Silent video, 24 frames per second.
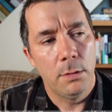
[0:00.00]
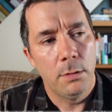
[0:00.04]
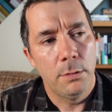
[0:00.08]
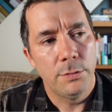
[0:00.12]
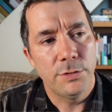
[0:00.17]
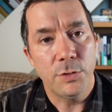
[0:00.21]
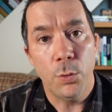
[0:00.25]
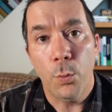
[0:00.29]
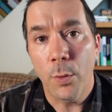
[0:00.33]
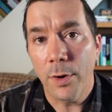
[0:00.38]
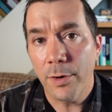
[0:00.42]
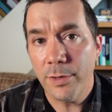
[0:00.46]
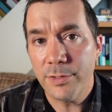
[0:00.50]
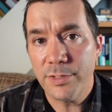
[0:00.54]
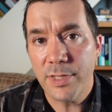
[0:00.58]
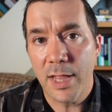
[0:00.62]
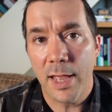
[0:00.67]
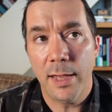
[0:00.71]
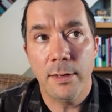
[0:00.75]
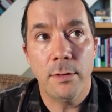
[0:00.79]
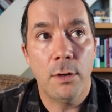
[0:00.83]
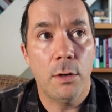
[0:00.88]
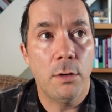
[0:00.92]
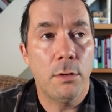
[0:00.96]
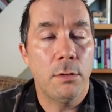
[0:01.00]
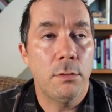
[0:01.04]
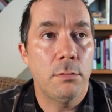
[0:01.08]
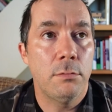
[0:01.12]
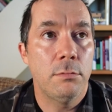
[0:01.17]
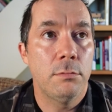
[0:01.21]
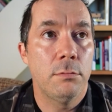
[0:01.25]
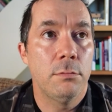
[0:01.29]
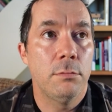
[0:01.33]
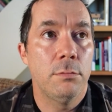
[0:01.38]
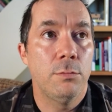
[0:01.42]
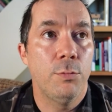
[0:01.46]
So where does that
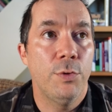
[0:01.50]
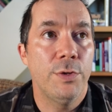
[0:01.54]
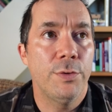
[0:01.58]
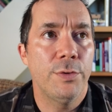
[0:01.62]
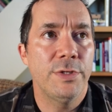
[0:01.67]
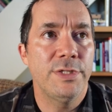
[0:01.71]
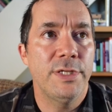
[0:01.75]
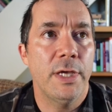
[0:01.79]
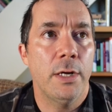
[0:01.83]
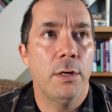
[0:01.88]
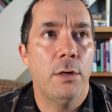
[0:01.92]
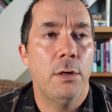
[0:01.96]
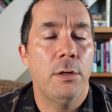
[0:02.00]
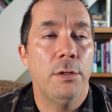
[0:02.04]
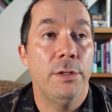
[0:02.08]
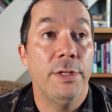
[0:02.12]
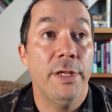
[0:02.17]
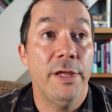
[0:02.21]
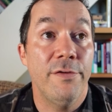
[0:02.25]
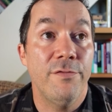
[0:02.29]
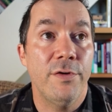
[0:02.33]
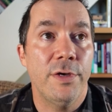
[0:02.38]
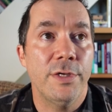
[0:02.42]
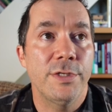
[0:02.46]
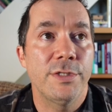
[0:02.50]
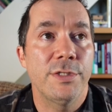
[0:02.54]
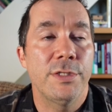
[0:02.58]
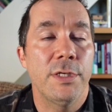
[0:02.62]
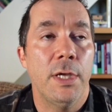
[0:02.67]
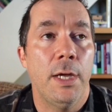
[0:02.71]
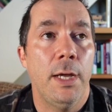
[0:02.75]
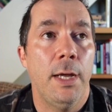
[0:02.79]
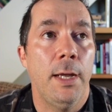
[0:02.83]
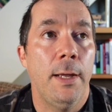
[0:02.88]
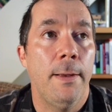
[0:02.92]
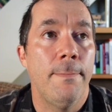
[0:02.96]
all leave us?
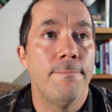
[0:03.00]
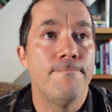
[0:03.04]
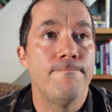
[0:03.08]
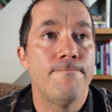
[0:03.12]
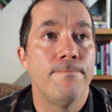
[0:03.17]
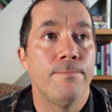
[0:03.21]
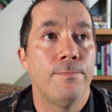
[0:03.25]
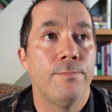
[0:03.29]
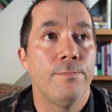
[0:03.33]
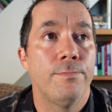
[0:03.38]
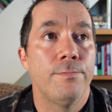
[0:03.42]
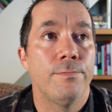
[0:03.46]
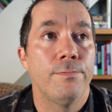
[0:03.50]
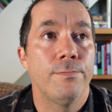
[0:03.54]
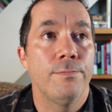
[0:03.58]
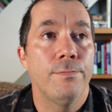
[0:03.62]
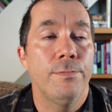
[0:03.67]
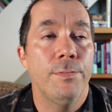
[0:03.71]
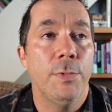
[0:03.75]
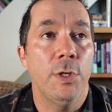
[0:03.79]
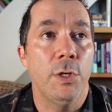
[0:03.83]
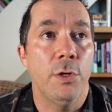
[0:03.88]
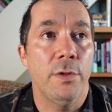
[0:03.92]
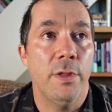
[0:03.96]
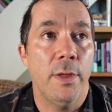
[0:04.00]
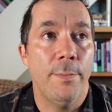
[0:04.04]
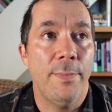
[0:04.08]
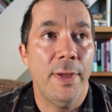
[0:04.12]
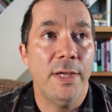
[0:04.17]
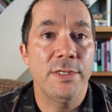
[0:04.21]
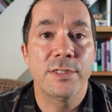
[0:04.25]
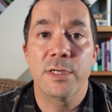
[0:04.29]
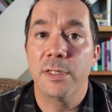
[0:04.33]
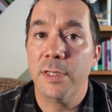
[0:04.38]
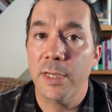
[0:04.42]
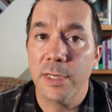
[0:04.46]
You know, that
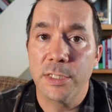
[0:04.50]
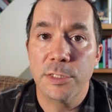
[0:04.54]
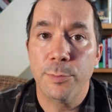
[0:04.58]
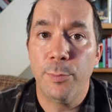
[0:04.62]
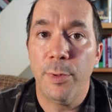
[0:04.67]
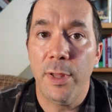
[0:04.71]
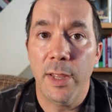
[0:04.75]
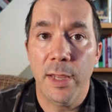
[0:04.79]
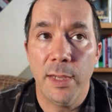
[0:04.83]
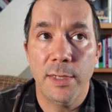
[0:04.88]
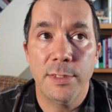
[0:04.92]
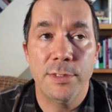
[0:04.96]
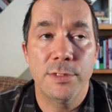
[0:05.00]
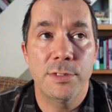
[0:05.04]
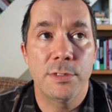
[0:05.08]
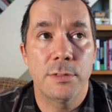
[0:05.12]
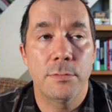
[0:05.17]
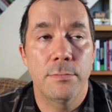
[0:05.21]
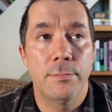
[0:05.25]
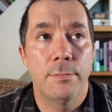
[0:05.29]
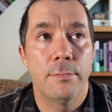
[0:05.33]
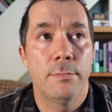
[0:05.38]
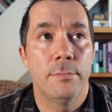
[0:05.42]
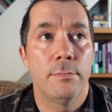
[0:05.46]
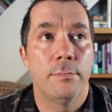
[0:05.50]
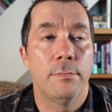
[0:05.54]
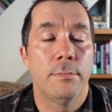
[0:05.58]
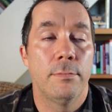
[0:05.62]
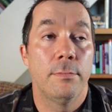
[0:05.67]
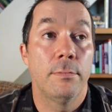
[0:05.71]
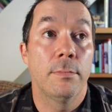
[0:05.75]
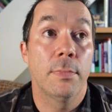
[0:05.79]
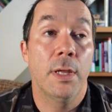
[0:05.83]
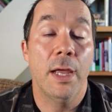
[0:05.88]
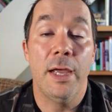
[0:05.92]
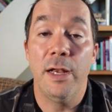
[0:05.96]
basically explains
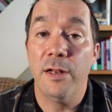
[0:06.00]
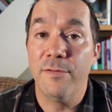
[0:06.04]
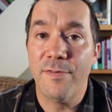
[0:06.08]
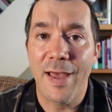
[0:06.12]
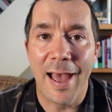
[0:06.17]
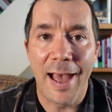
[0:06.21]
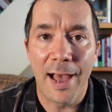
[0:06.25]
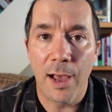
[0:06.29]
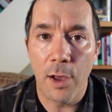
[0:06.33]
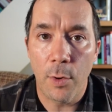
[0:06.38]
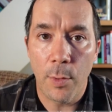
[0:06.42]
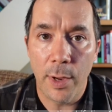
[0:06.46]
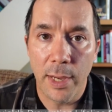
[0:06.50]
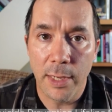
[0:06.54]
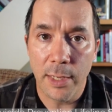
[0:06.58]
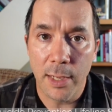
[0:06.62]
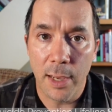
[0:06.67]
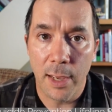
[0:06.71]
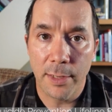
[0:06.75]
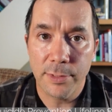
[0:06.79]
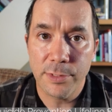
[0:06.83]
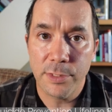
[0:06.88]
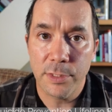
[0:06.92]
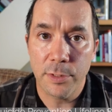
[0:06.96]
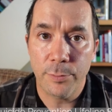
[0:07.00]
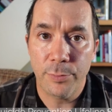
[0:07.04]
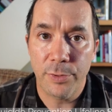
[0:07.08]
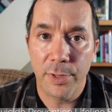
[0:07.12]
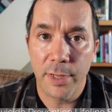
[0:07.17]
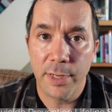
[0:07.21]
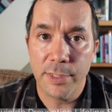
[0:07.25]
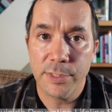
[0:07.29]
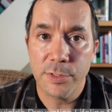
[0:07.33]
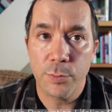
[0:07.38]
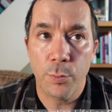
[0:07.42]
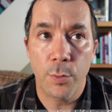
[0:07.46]
kind of how I got to the
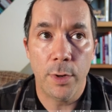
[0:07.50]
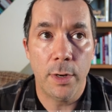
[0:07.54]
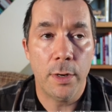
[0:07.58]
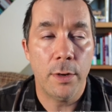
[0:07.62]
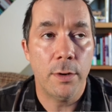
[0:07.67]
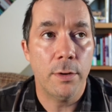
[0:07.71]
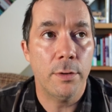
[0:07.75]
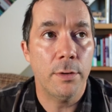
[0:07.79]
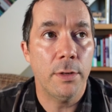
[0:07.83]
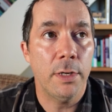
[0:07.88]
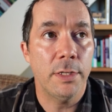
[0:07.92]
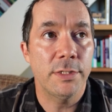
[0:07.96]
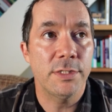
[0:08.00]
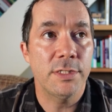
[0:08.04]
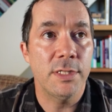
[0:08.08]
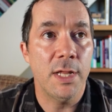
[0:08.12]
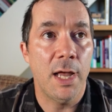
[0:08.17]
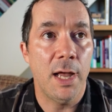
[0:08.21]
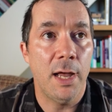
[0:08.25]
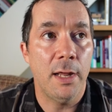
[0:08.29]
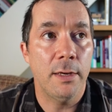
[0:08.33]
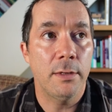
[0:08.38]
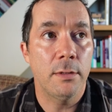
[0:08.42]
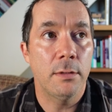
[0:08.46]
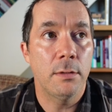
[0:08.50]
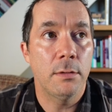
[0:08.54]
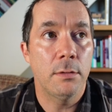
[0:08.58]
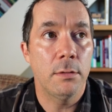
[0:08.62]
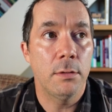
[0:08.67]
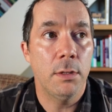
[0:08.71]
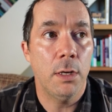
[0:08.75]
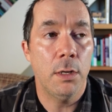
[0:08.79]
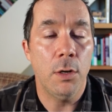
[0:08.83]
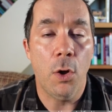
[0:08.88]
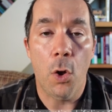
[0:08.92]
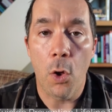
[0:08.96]
place where it's not
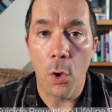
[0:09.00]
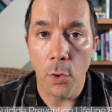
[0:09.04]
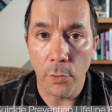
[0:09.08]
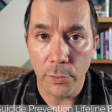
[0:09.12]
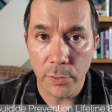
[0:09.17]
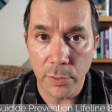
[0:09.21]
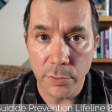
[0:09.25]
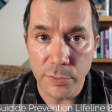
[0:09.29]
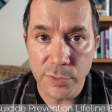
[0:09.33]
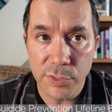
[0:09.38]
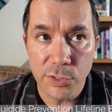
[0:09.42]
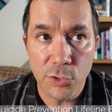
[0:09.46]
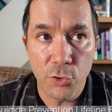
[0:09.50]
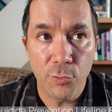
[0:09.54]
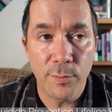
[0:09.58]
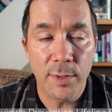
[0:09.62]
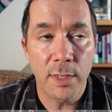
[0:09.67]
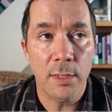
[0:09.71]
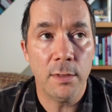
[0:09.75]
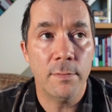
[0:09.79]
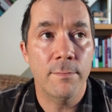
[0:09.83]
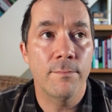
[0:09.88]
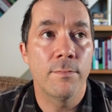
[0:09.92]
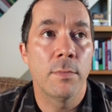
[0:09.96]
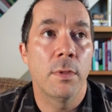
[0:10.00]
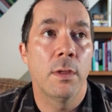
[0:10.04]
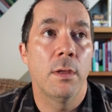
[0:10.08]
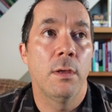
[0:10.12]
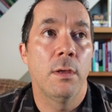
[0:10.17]
at all consuming.